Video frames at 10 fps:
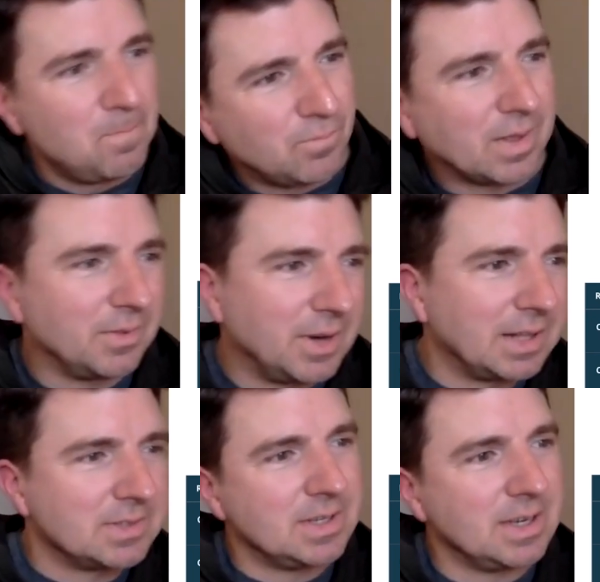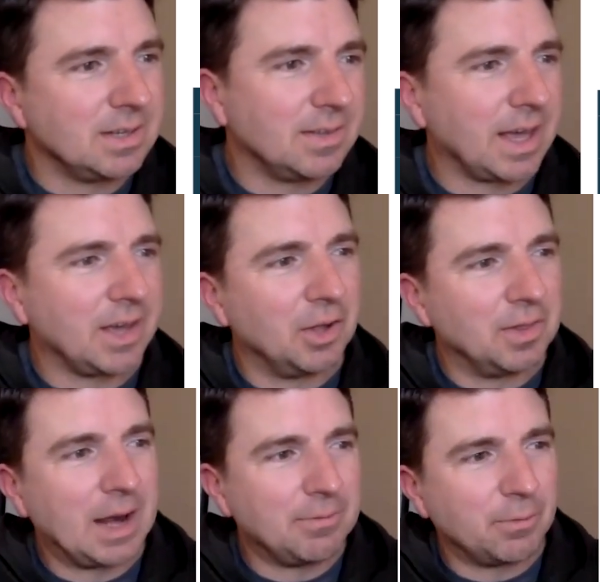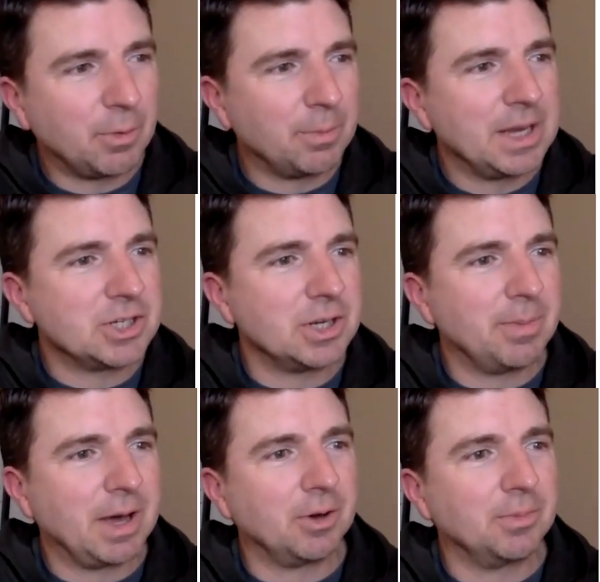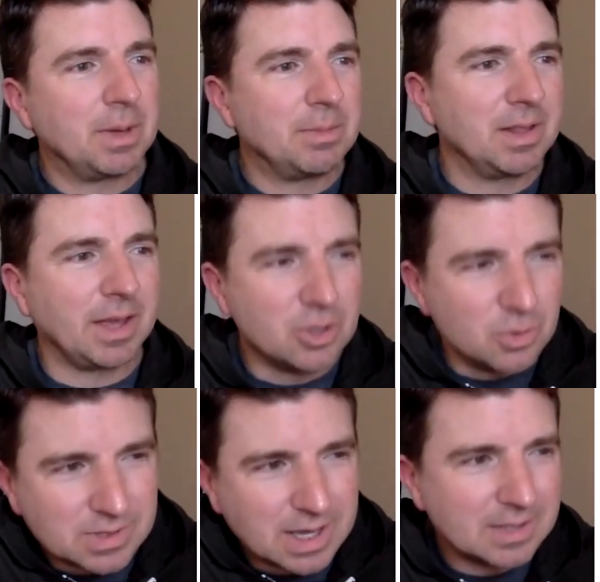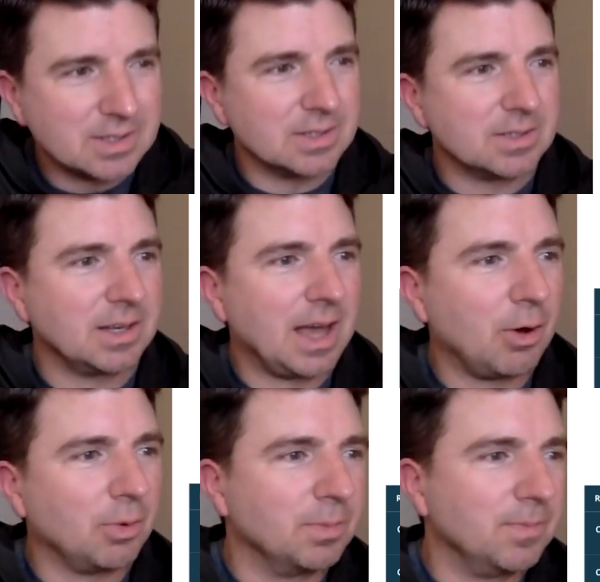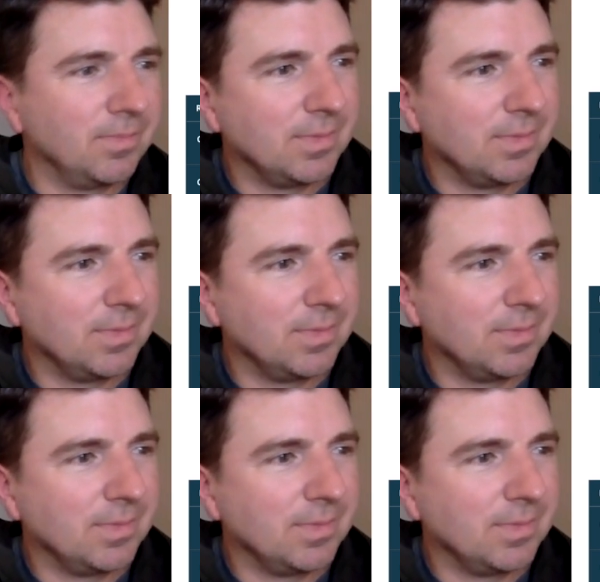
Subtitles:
They're not seeing like a lot of information about maybe like use cases and how